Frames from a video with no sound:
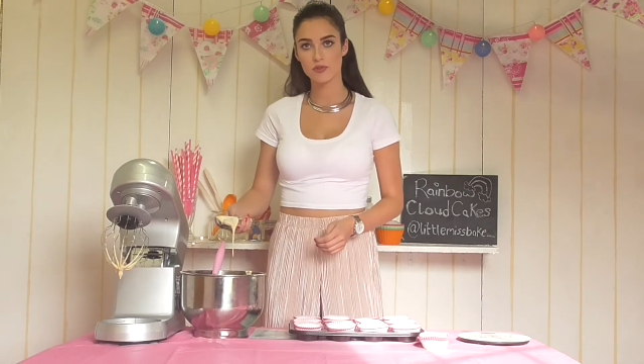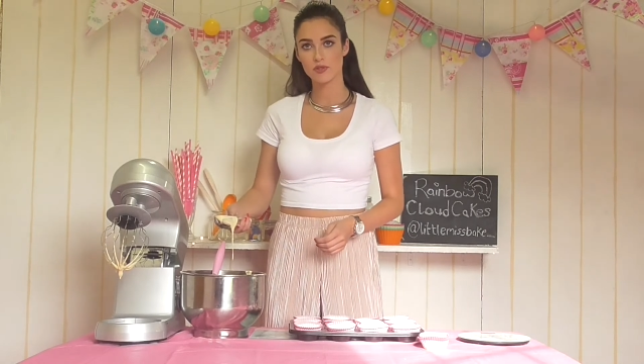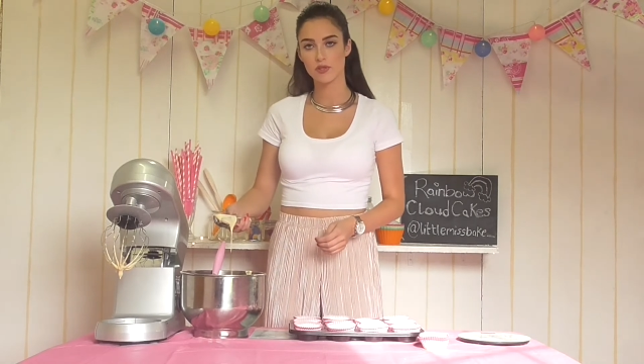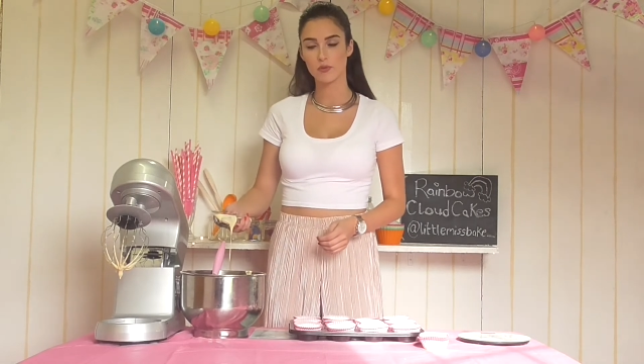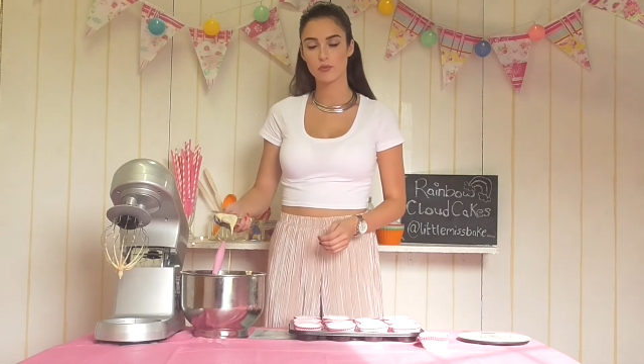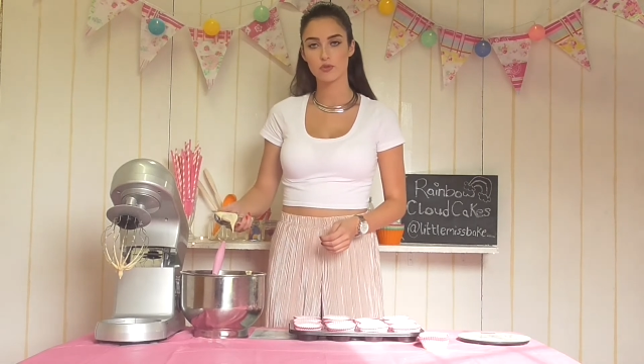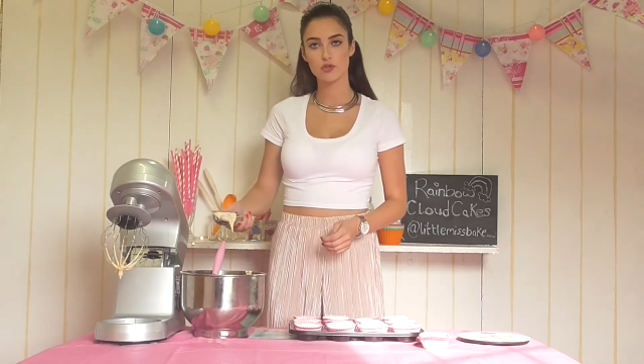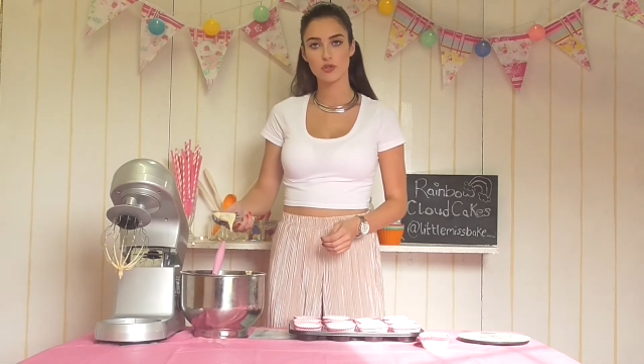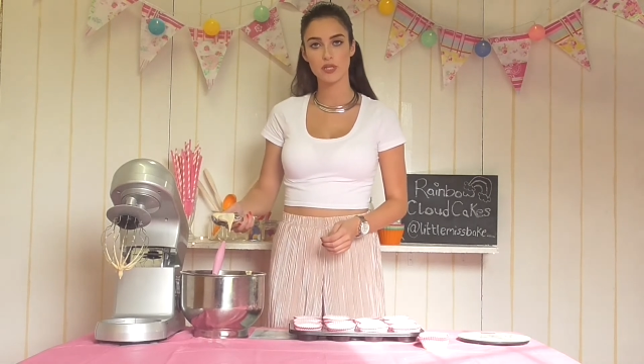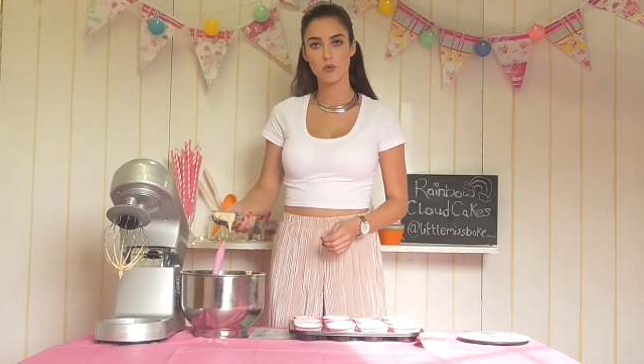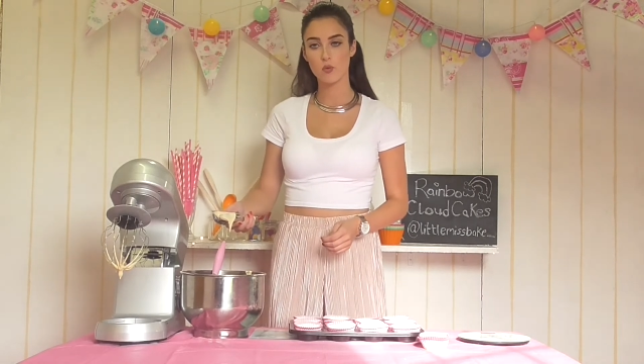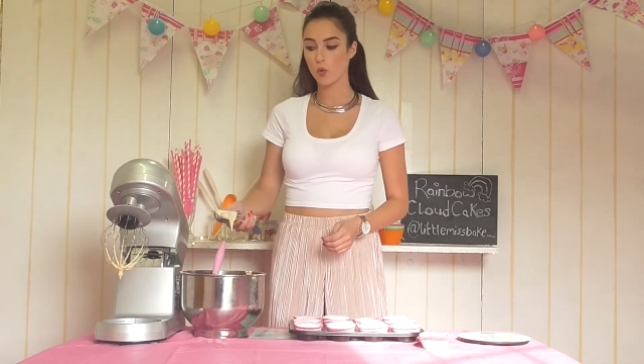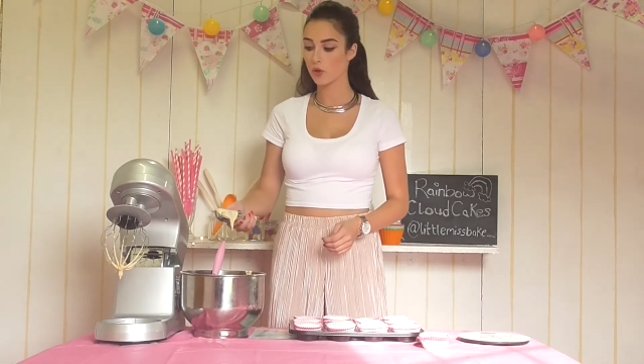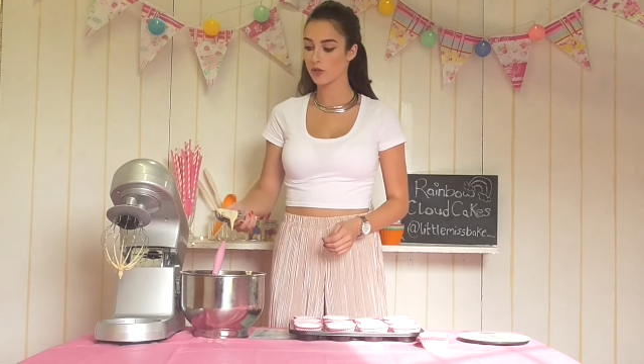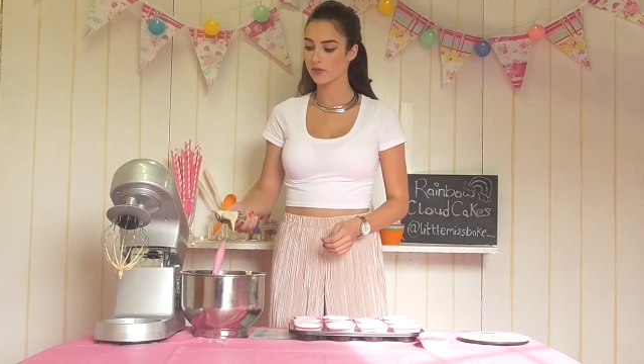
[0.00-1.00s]
scoop
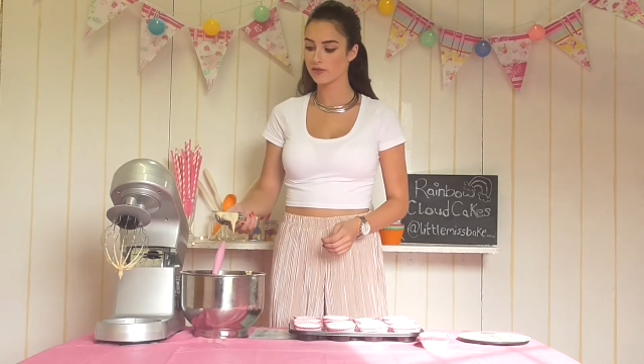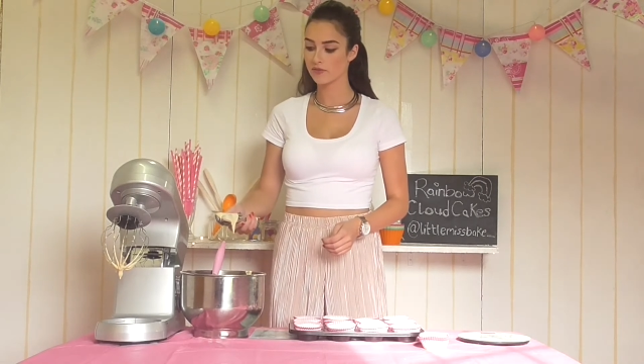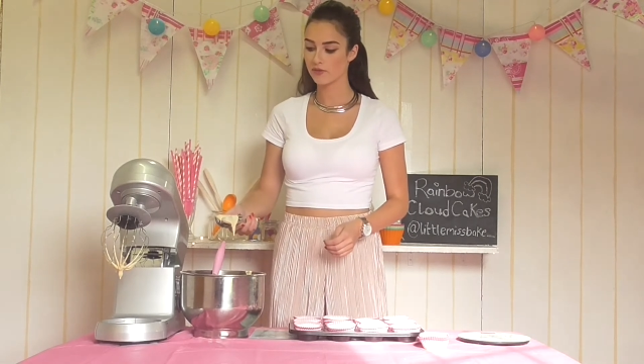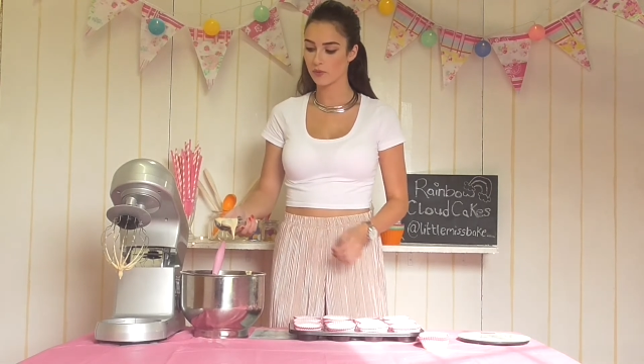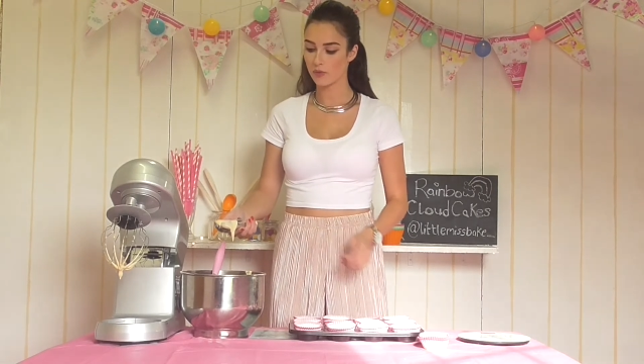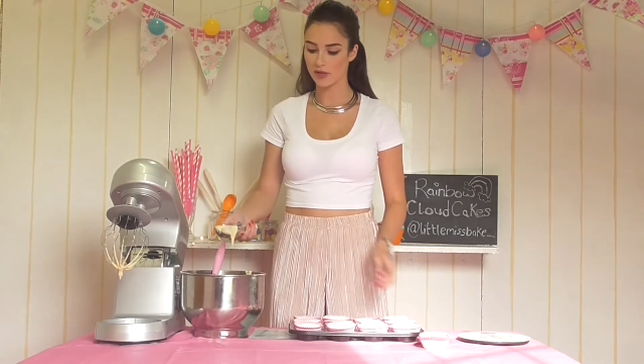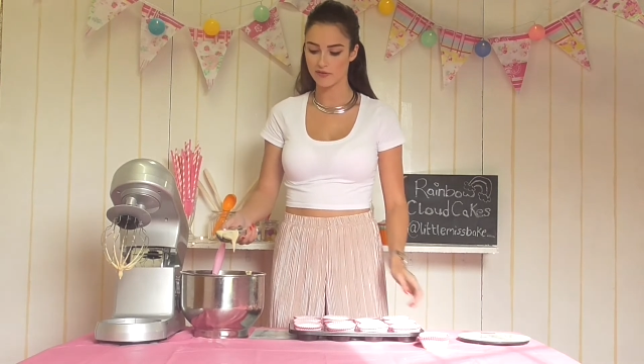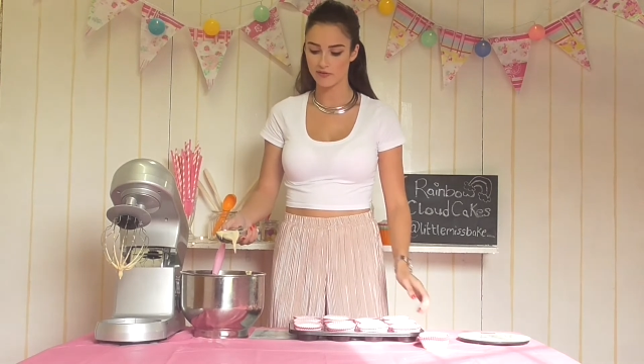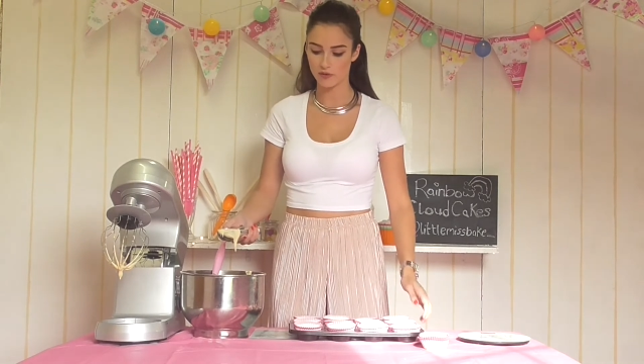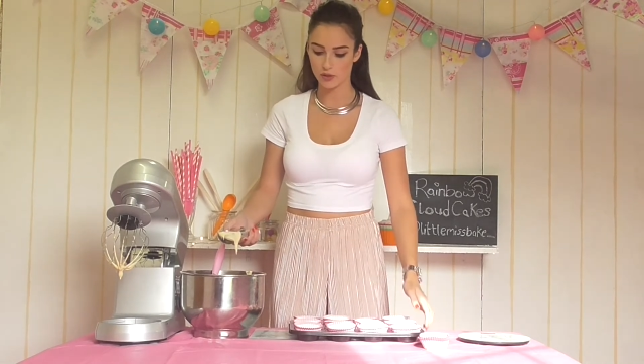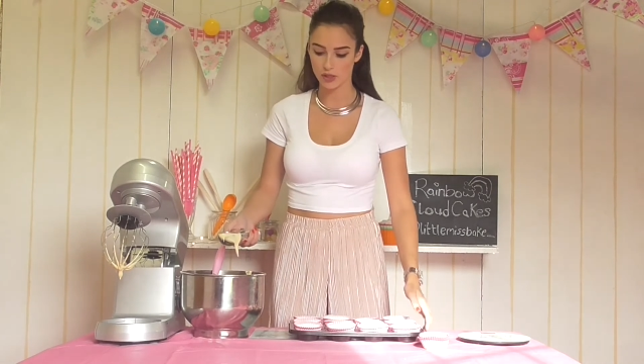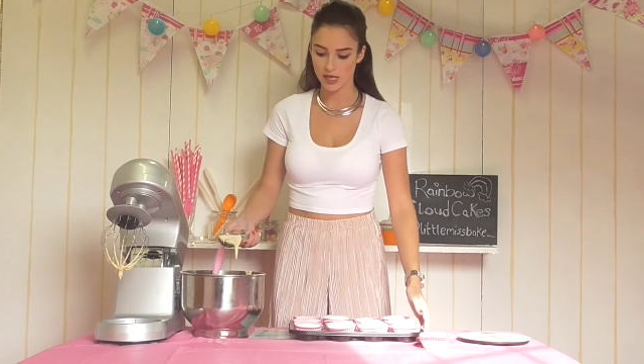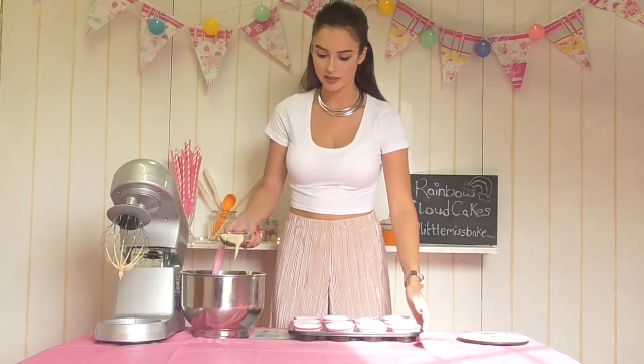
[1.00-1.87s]
3/4 of the way full,